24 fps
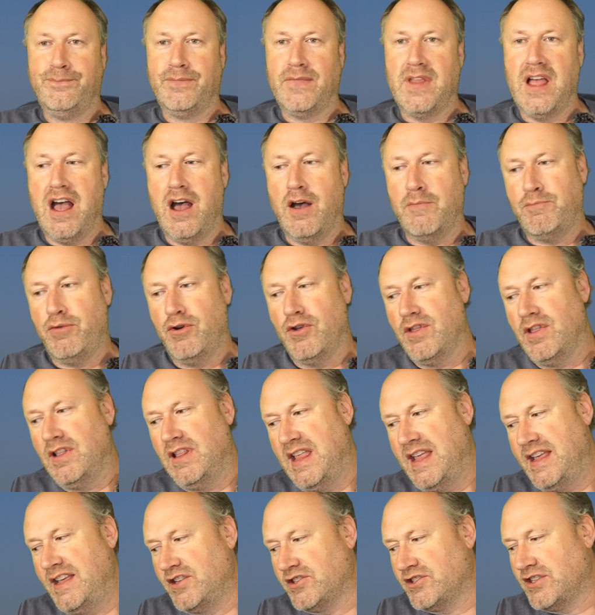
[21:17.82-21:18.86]
I'll put
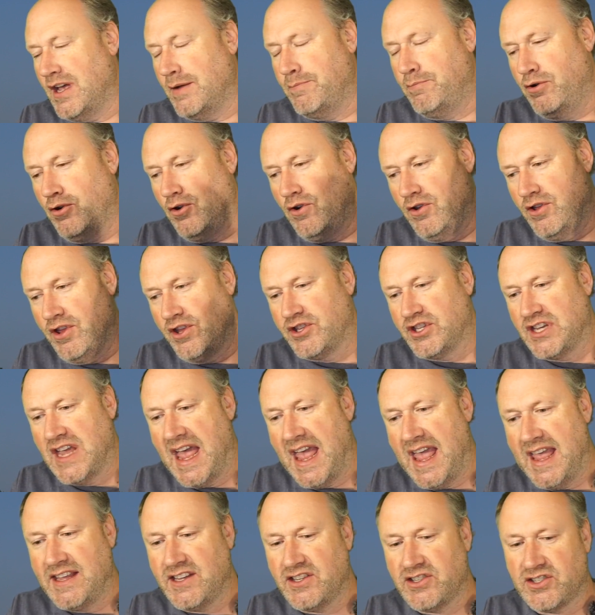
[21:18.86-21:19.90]
links, I'll put all the
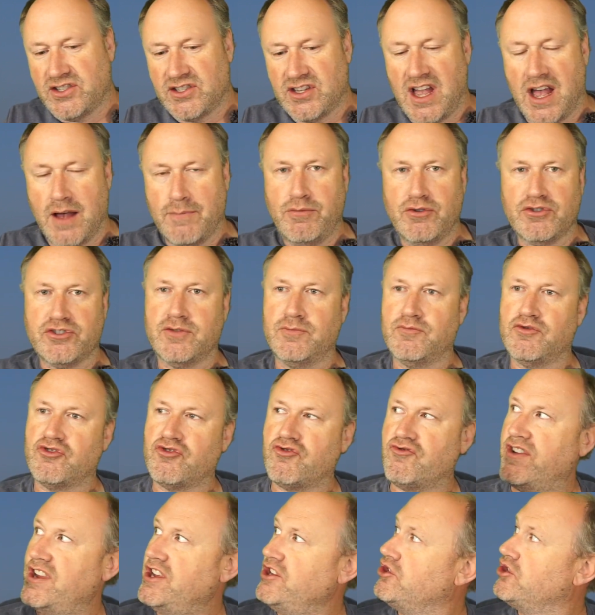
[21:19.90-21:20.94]
text, I'll put some
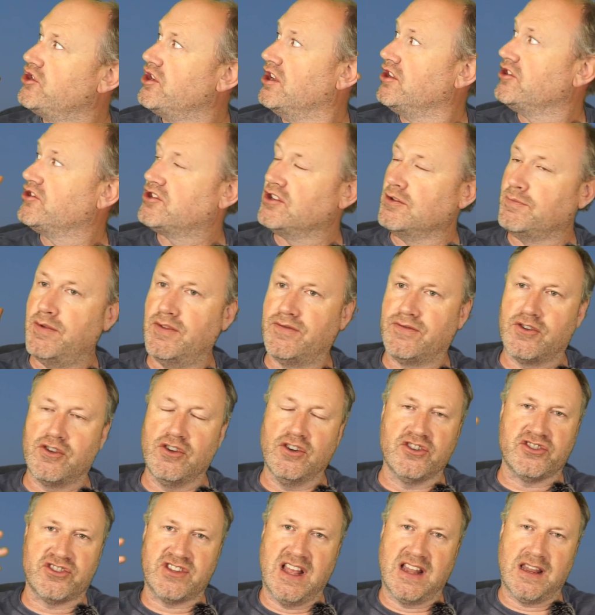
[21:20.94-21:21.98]
screenshots up, of
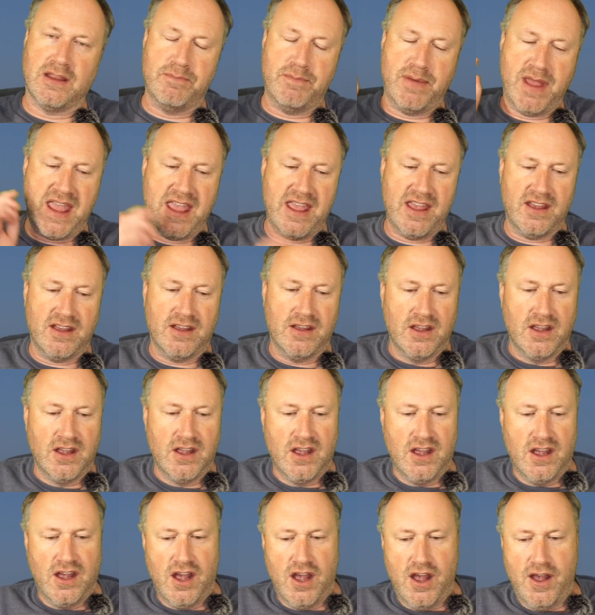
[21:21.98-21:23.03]
course, they'll appear.
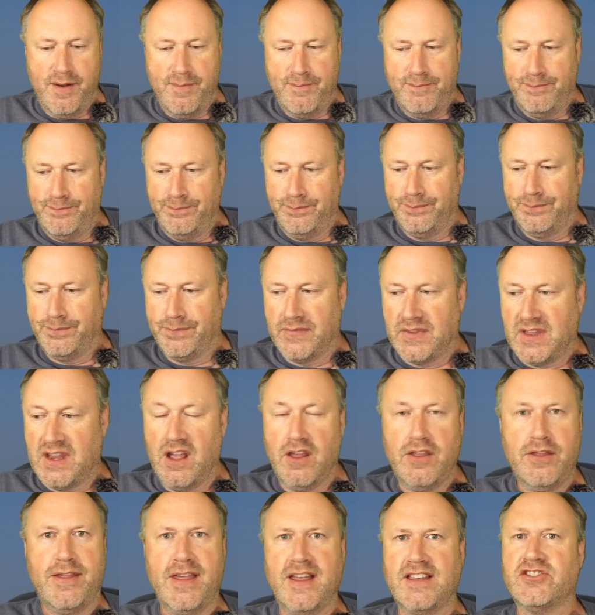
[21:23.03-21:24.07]
And
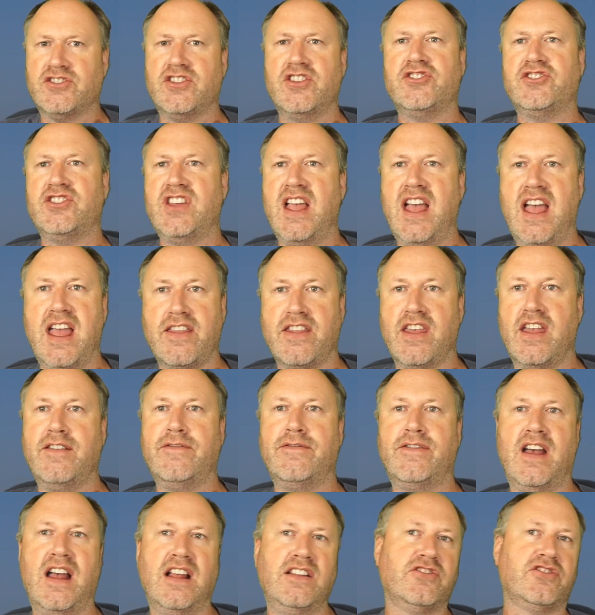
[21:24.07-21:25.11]
thanks to the CA,
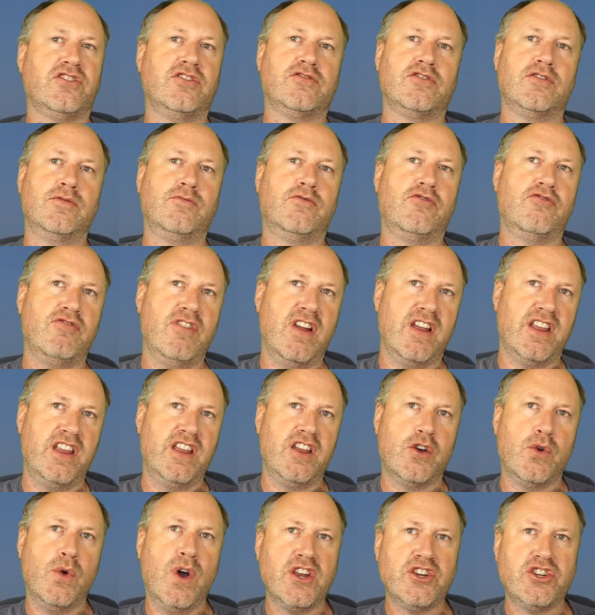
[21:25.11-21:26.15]
they've answered some cracking
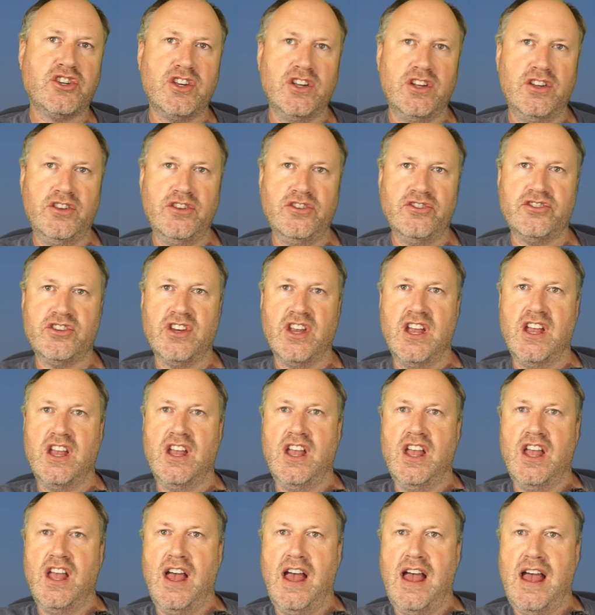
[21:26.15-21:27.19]
questions.
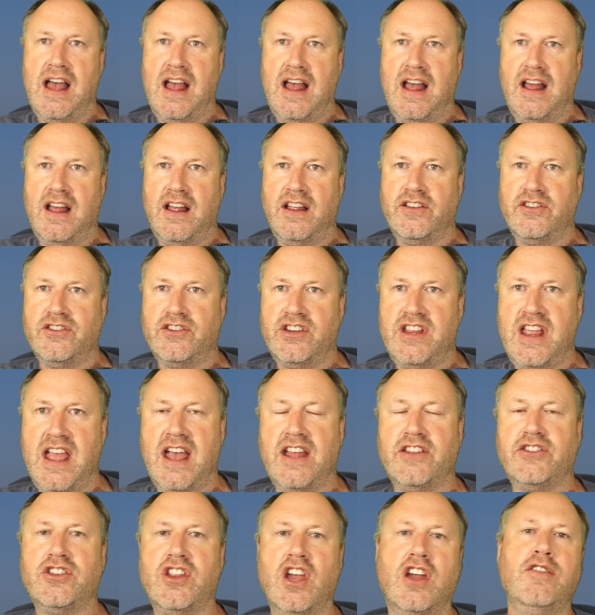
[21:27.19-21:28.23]
And
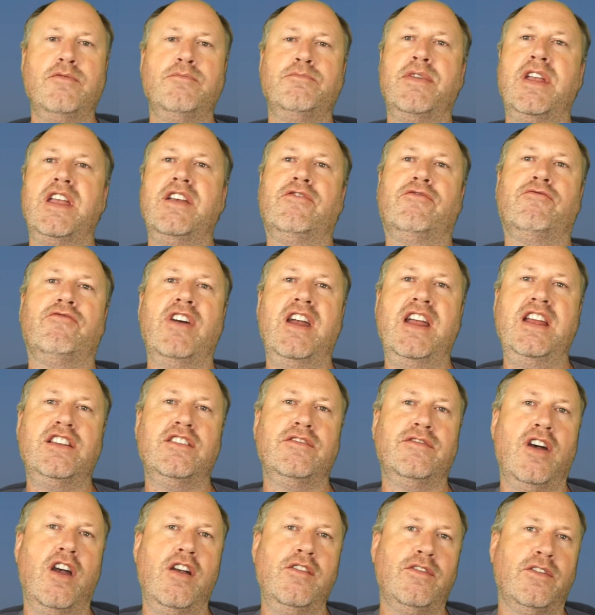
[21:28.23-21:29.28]
yeah, don't be afraid of
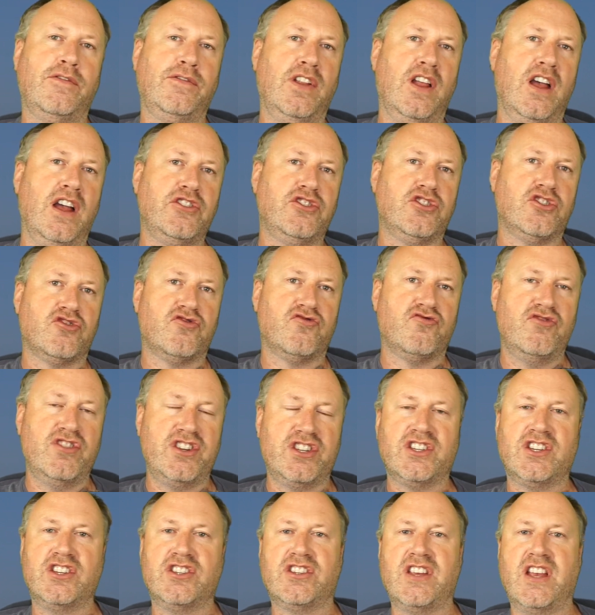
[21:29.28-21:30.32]
overflight, just
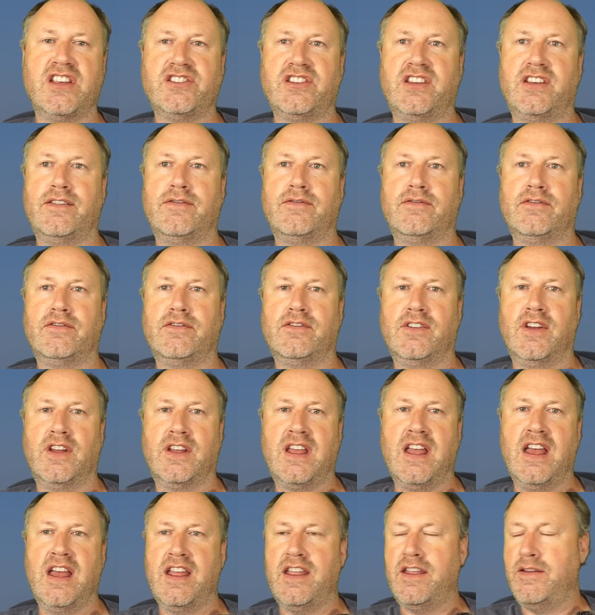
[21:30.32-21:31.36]
risk assess it.
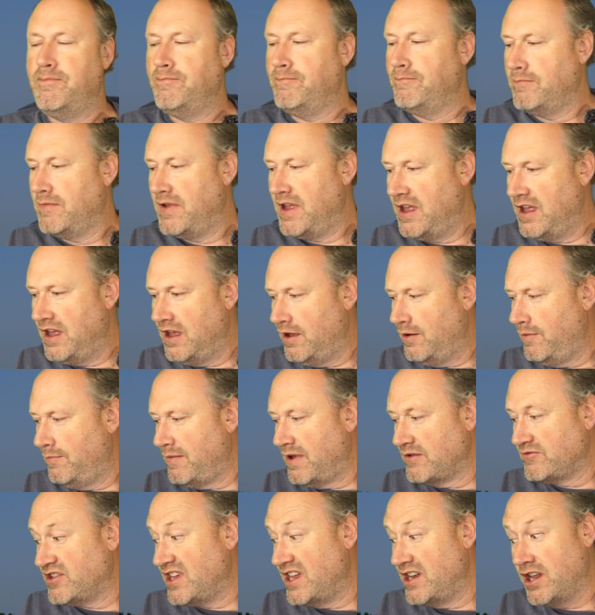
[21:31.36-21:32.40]
Okay?
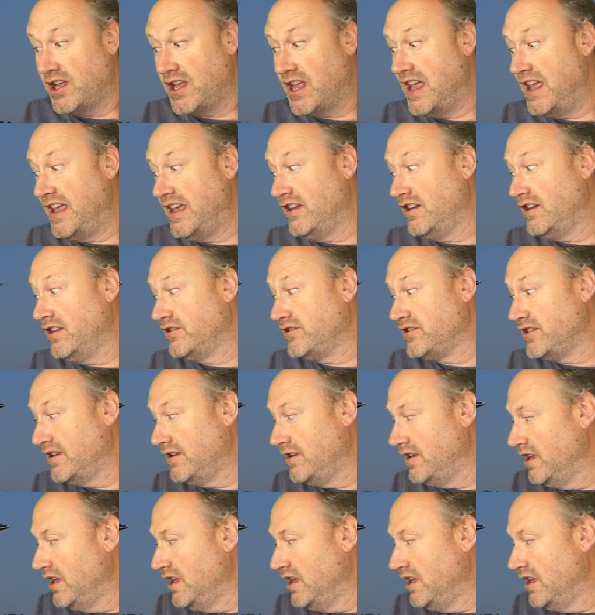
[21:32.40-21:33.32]
I'm saying okay, aren't I?